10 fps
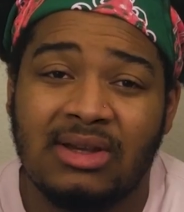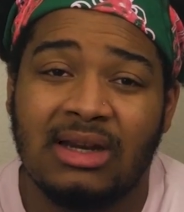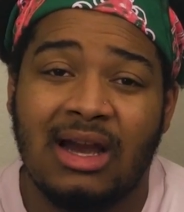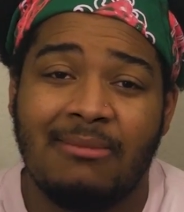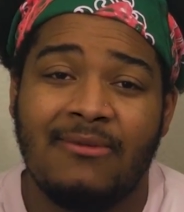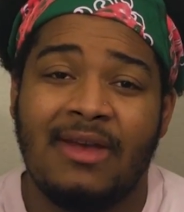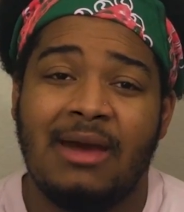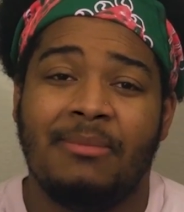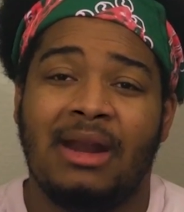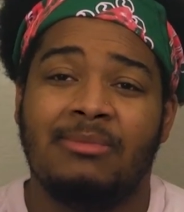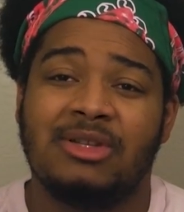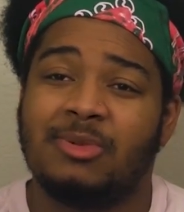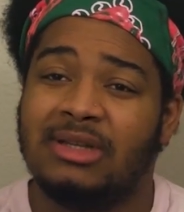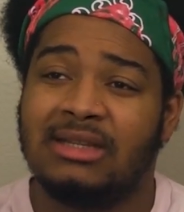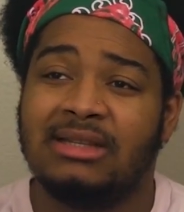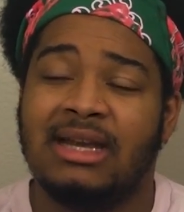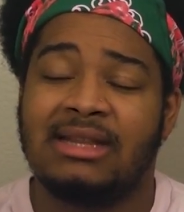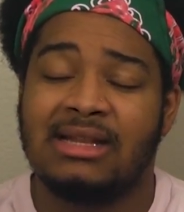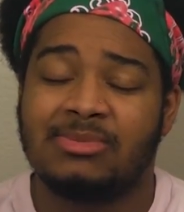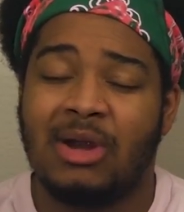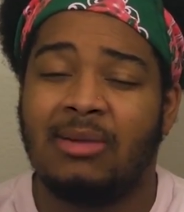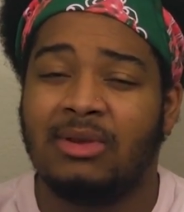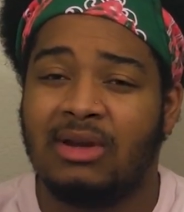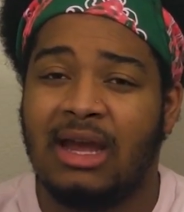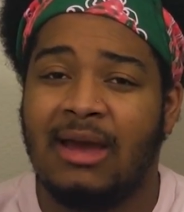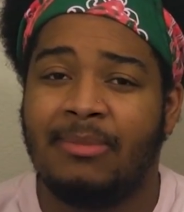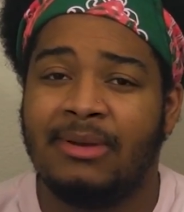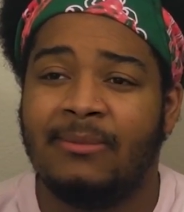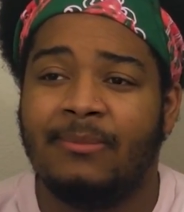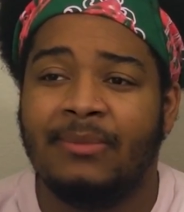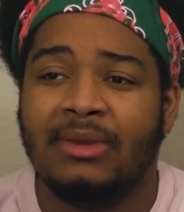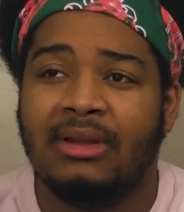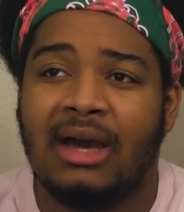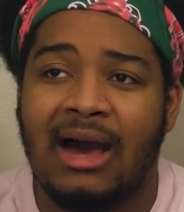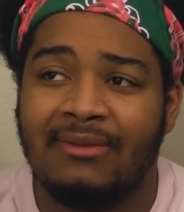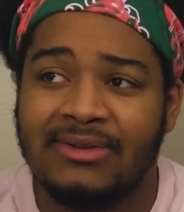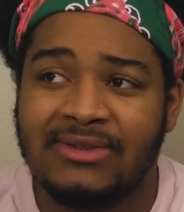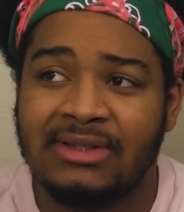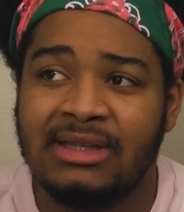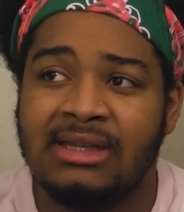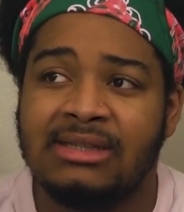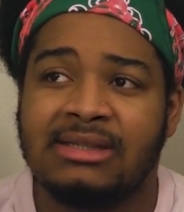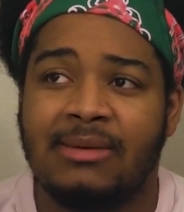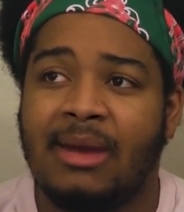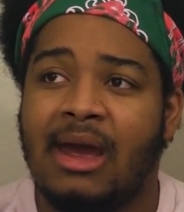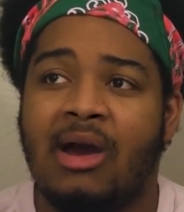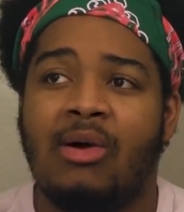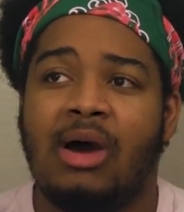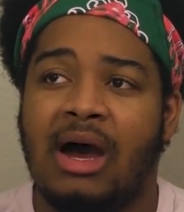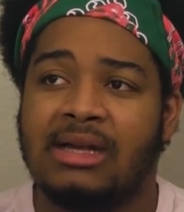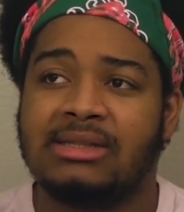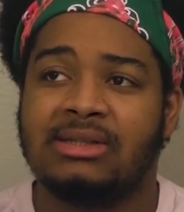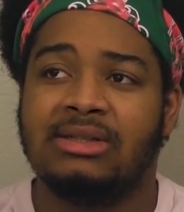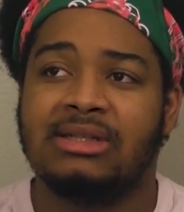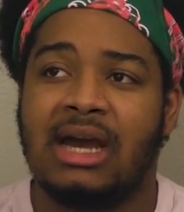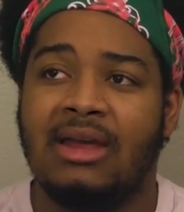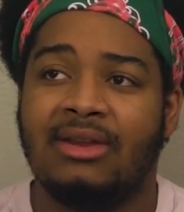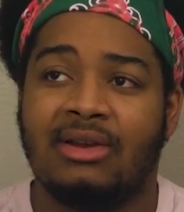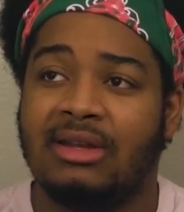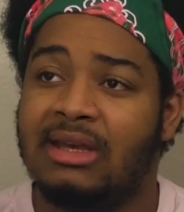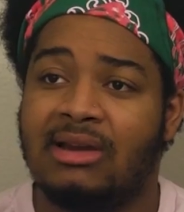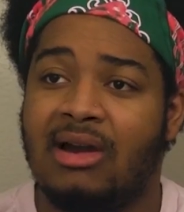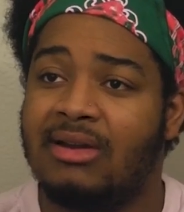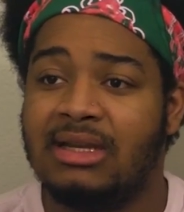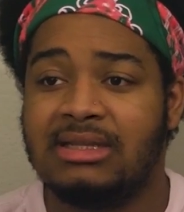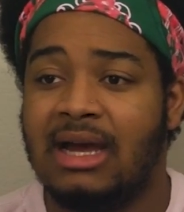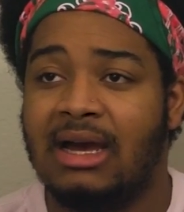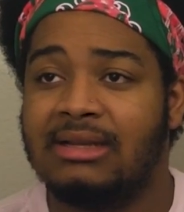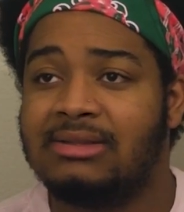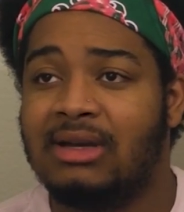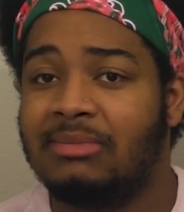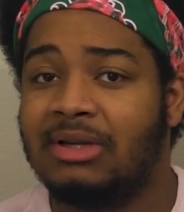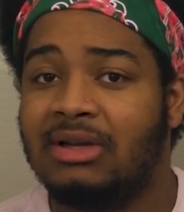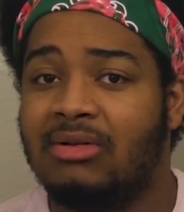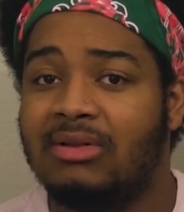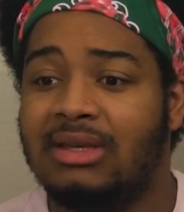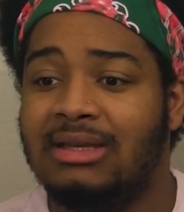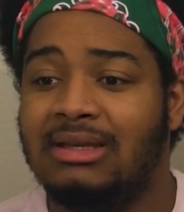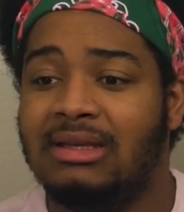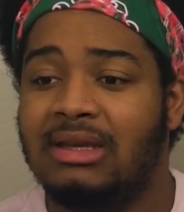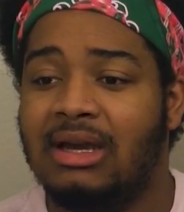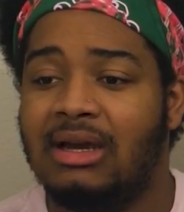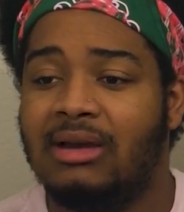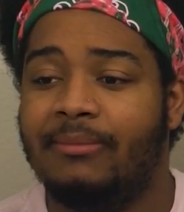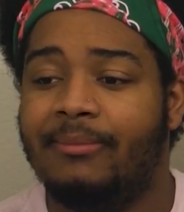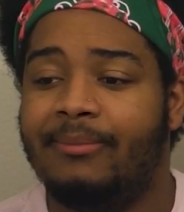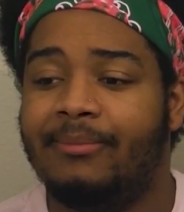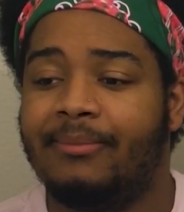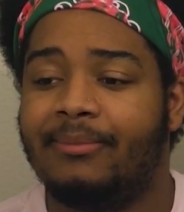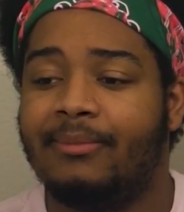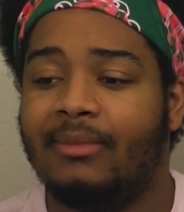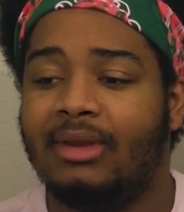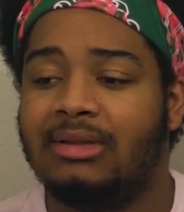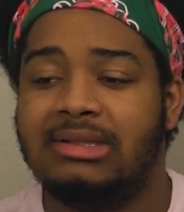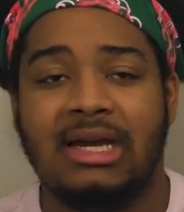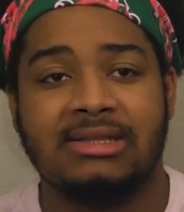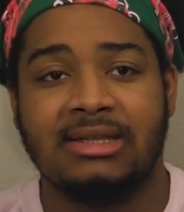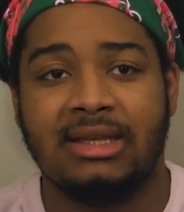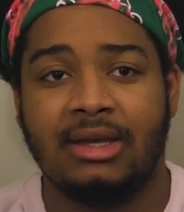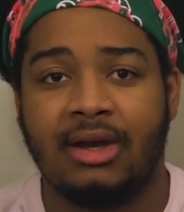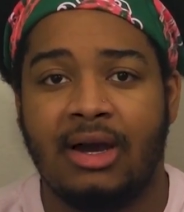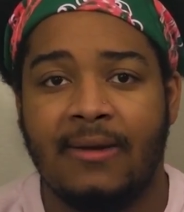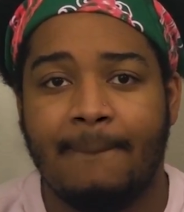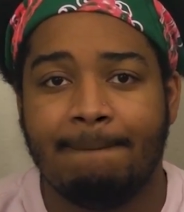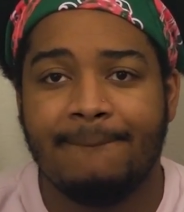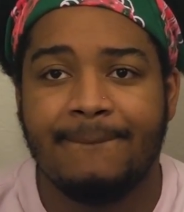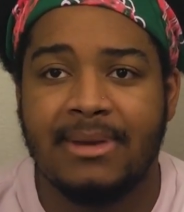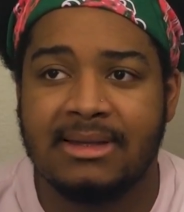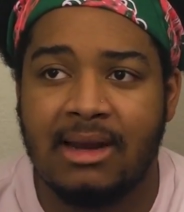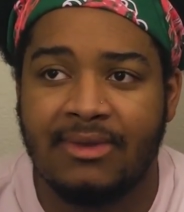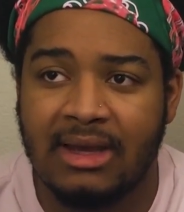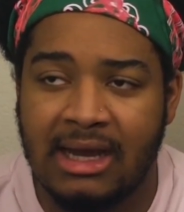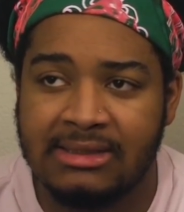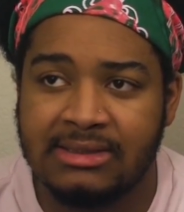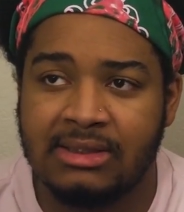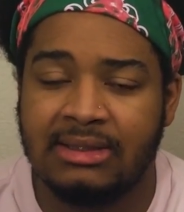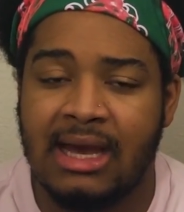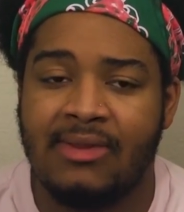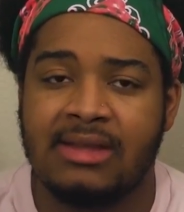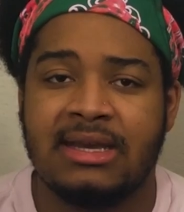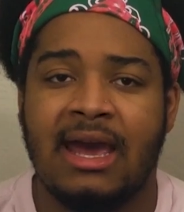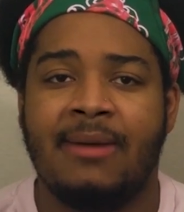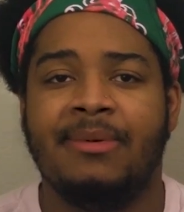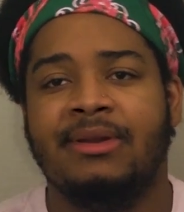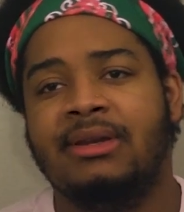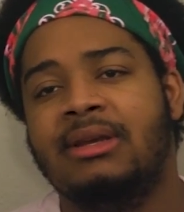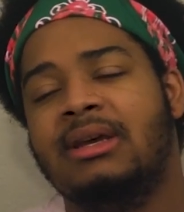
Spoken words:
going to come of that, but I'm just predicting that that's probably going to happen. Obviously, somehow Oscar's either going to get caught or he's not. So I'm going to go with he doesn't get caught, because I don't think Oz is going to allow that to happen.